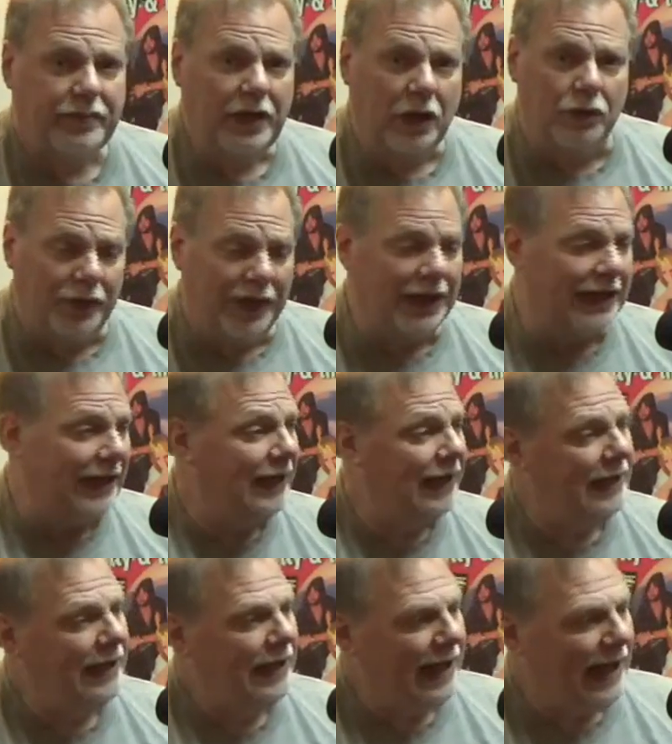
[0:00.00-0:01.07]
Really.
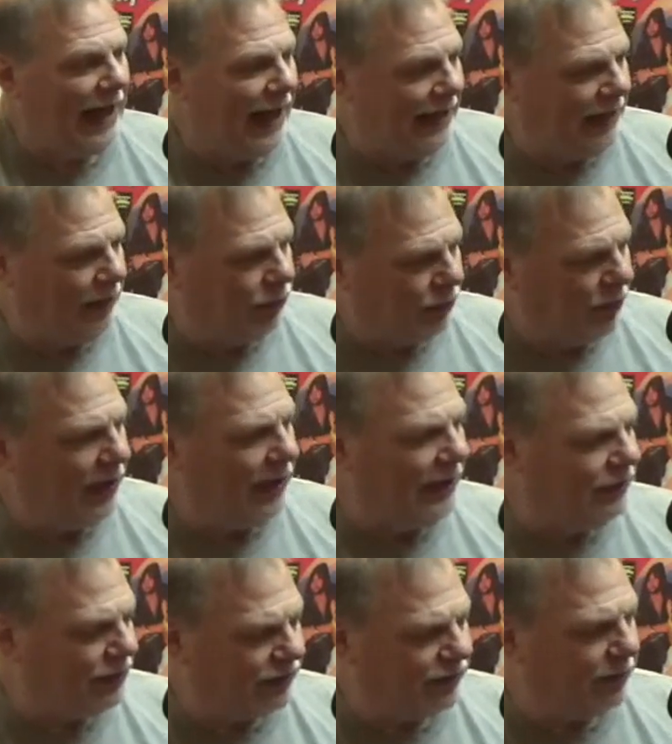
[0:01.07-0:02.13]
And he really
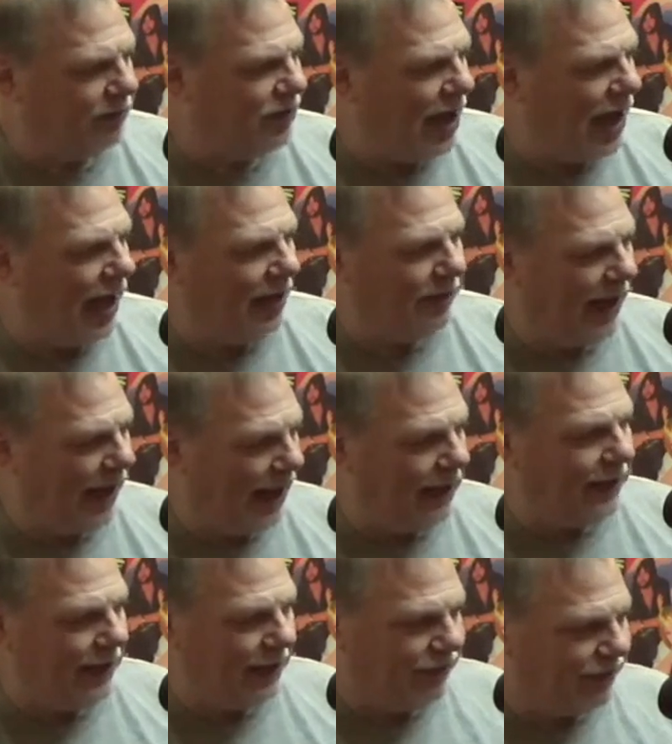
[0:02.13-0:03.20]
took some time, and
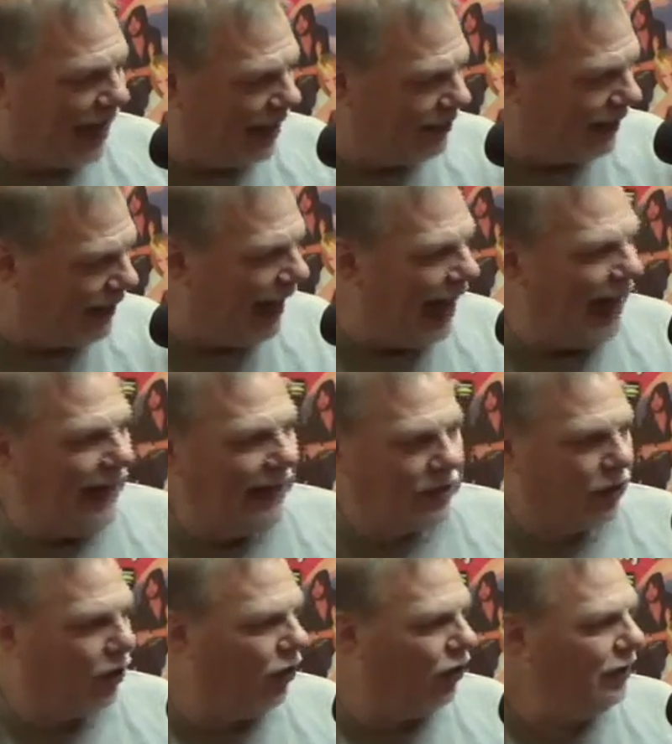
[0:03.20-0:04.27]
it's at the
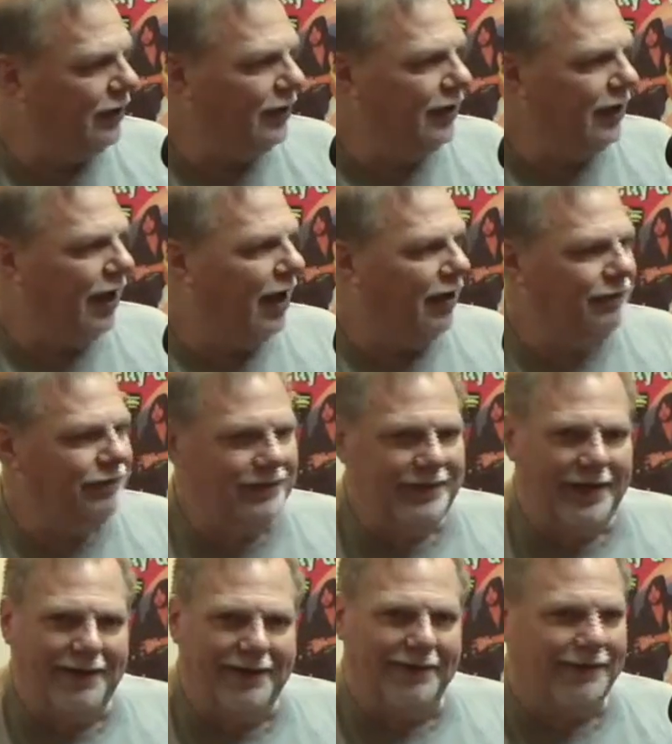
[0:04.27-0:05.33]
angle of,
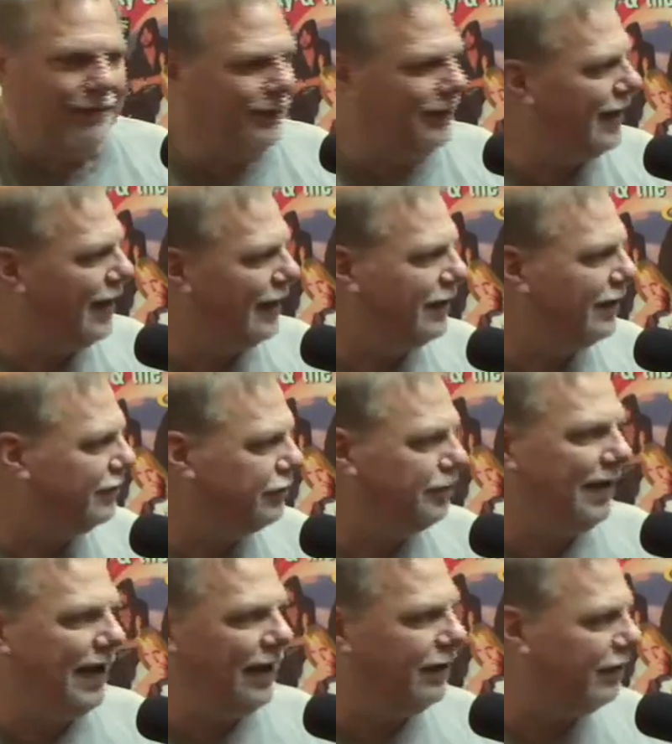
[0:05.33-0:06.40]
no, we're not going to
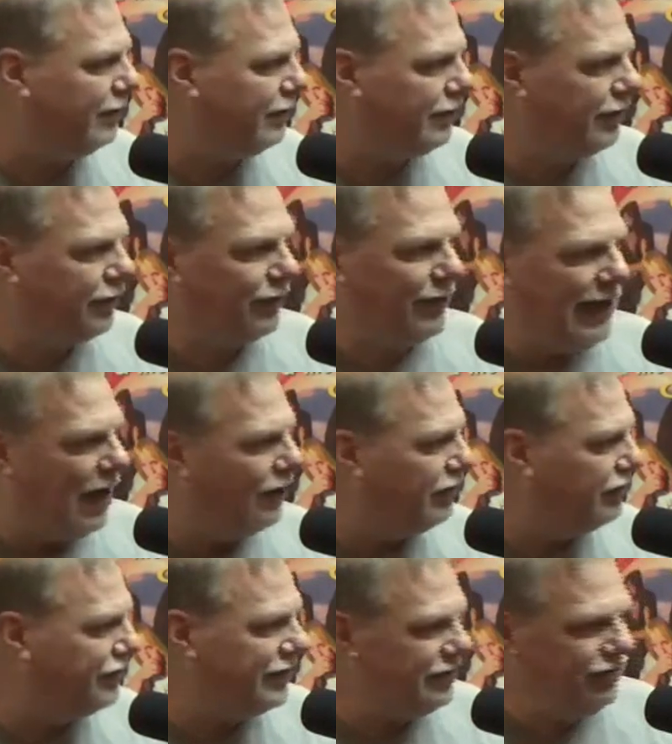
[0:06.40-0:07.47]
spend 3
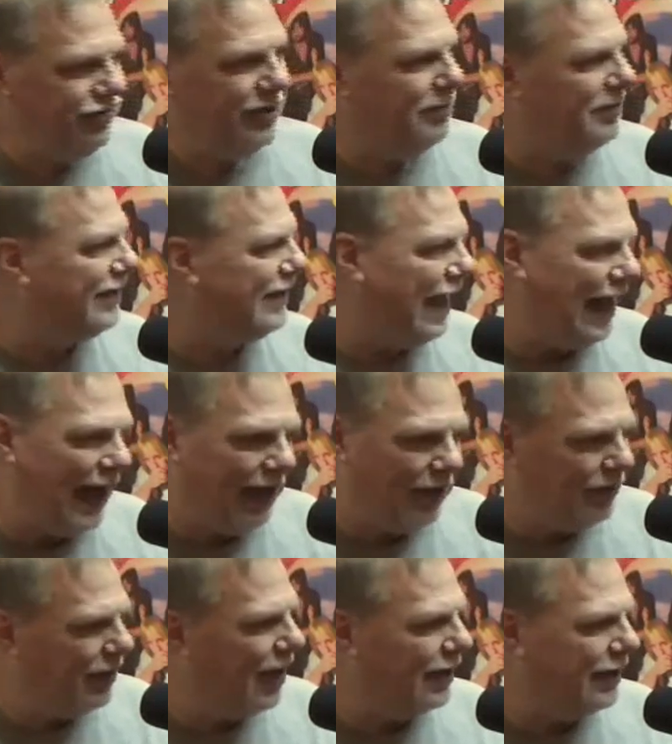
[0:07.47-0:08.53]
hours in a gym a day, and
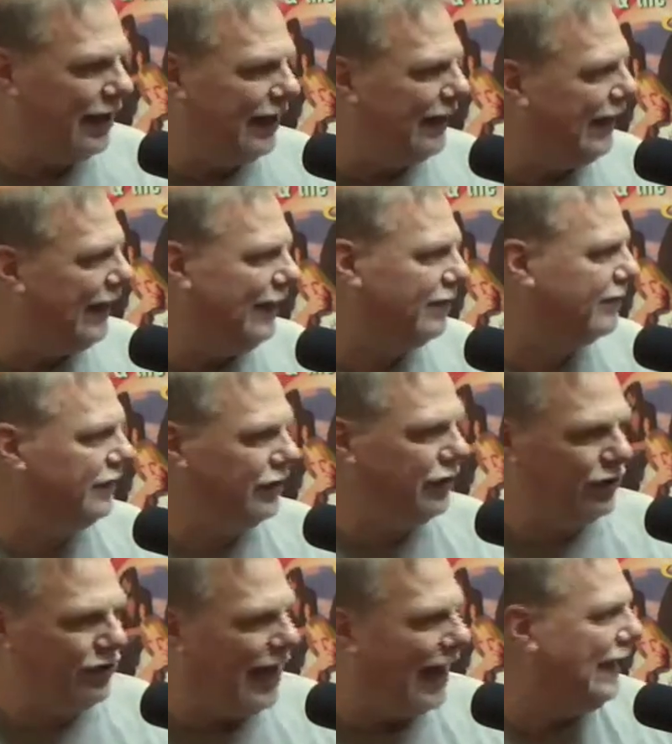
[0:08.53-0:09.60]
we're not going to eat,
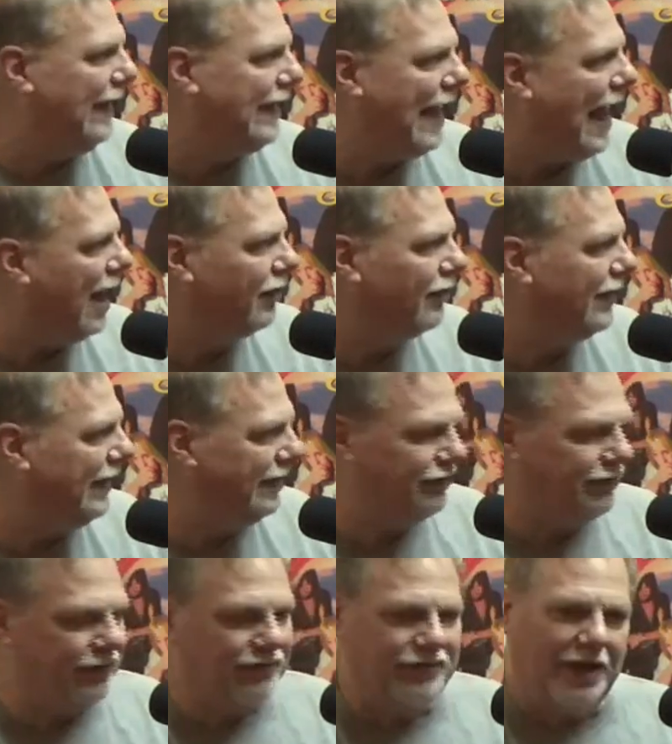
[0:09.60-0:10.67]
90
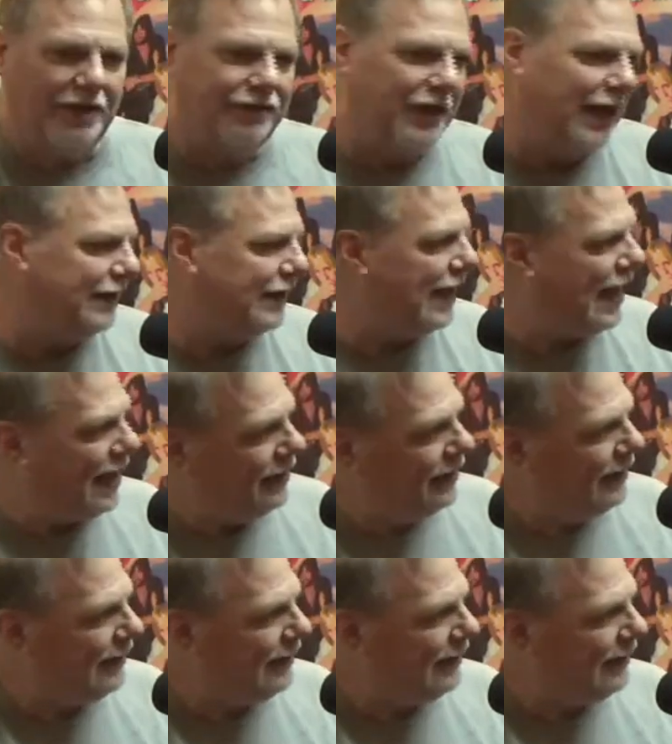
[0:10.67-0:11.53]
calories and stuff like that.